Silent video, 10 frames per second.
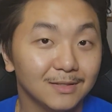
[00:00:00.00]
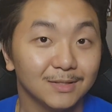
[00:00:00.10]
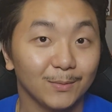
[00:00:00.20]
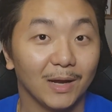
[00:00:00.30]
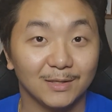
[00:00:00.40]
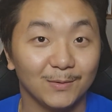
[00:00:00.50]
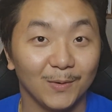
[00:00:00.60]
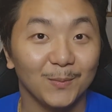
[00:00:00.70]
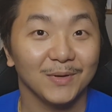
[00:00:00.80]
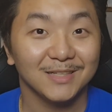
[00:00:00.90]
scratch
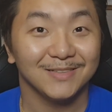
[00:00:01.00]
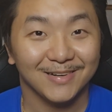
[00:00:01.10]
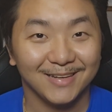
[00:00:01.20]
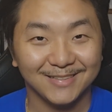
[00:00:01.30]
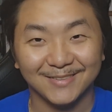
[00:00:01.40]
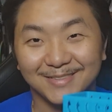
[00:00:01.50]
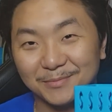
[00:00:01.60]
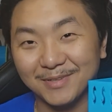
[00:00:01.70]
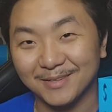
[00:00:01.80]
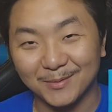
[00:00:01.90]
3D print, right? So it's
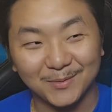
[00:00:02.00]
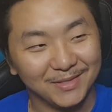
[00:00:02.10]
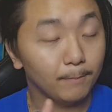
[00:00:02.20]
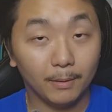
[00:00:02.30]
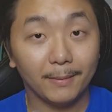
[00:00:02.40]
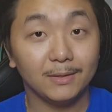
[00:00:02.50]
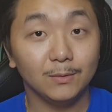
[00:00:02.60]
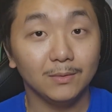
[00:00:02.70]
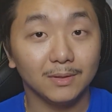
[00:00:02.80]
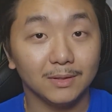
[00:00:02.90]
pretty cool. But by
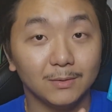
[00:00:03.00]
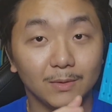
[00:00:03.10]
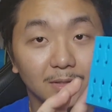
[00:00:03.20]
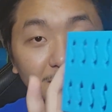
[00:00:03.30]
doing this, you can